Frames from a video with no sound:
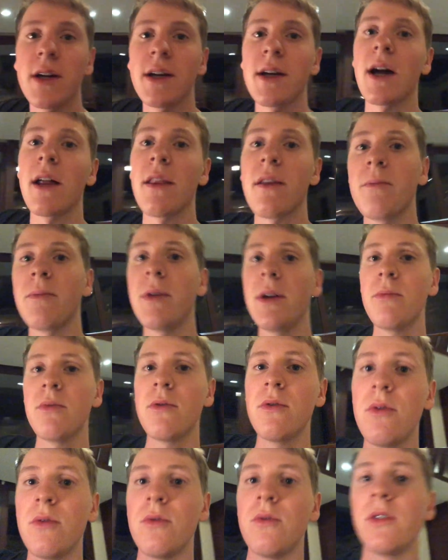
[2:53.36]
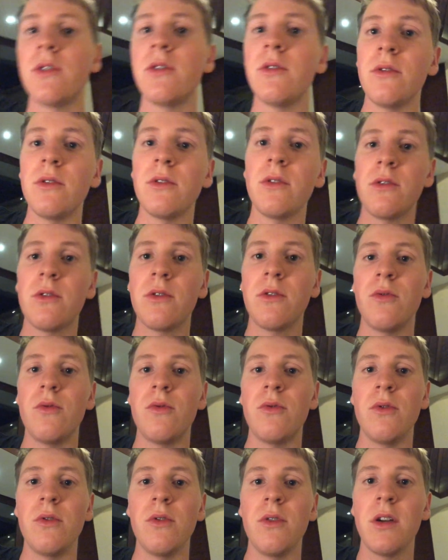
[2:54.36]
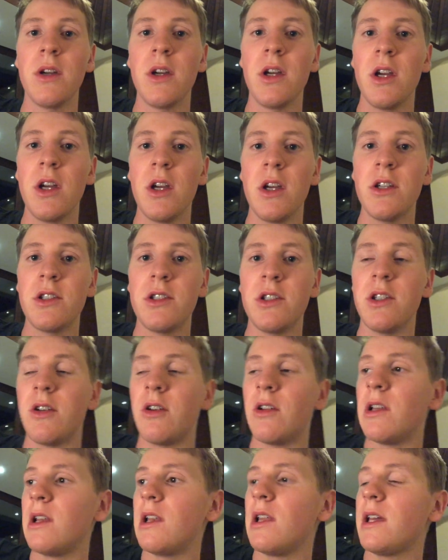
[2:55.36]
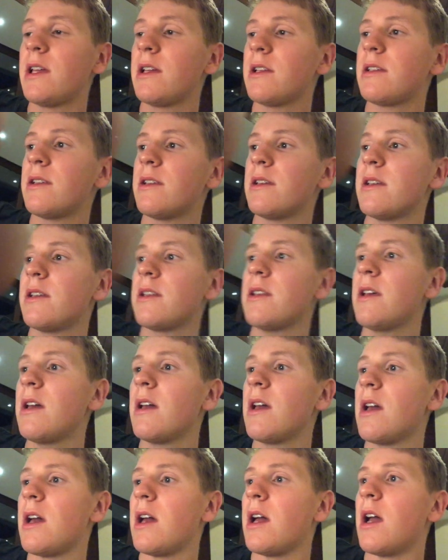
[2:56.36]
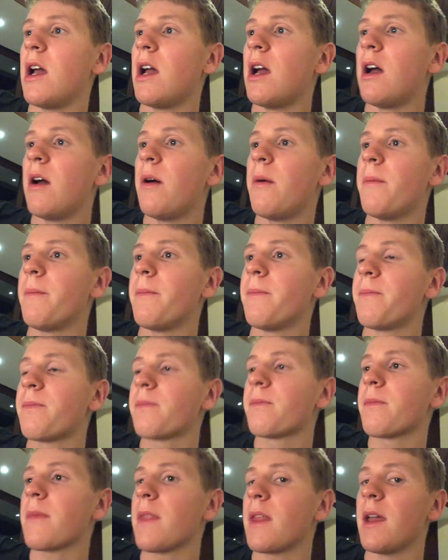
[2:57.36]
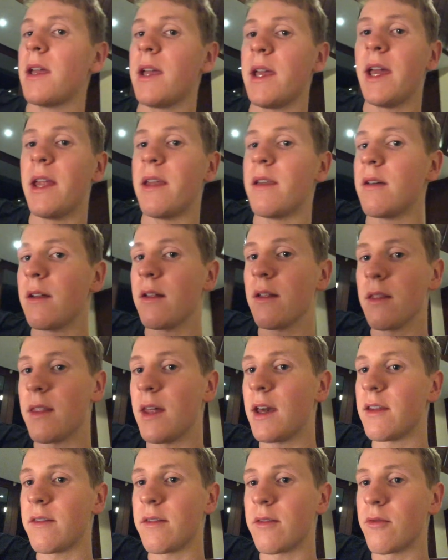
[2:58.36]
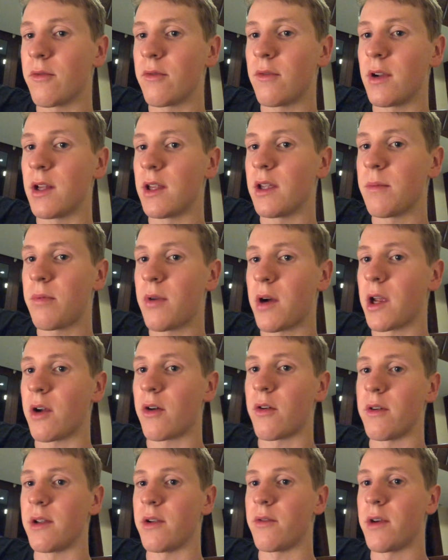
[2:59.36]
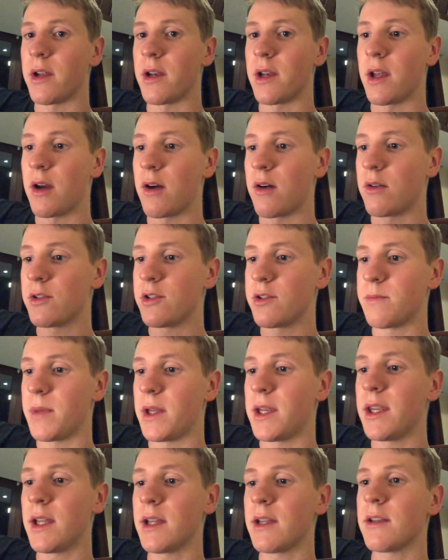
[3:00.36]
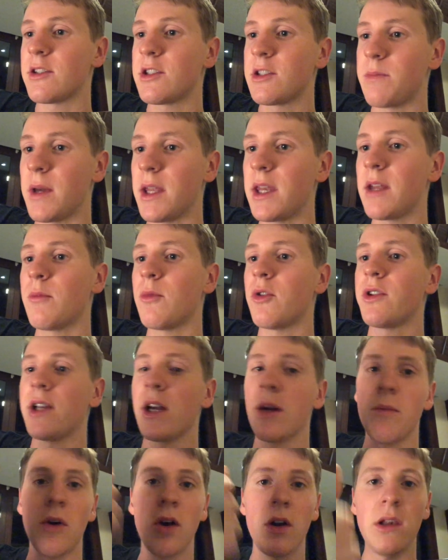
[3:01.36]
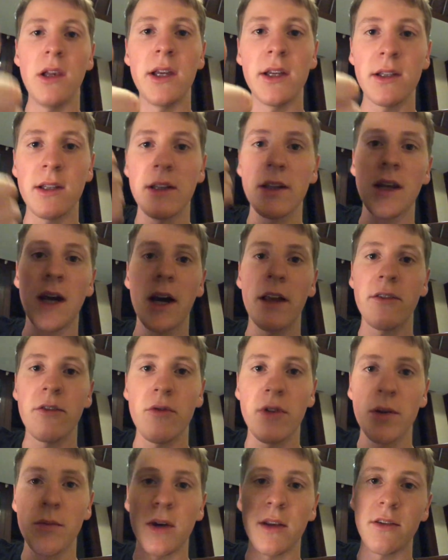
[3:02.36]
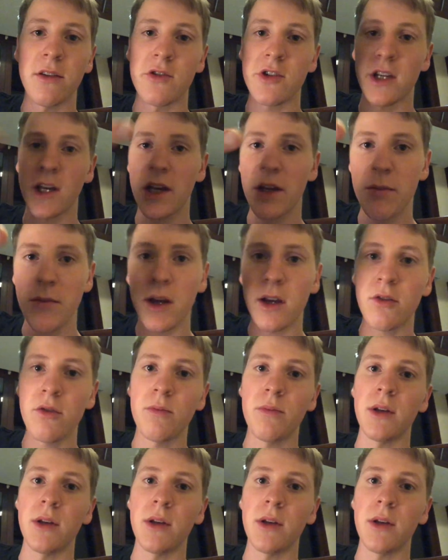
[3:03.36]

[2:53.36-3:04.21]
like other people who are doing cool shit on LinkedIn. Again, that's really priority right now. Spending more time on LinkedIn, answering message, getting back to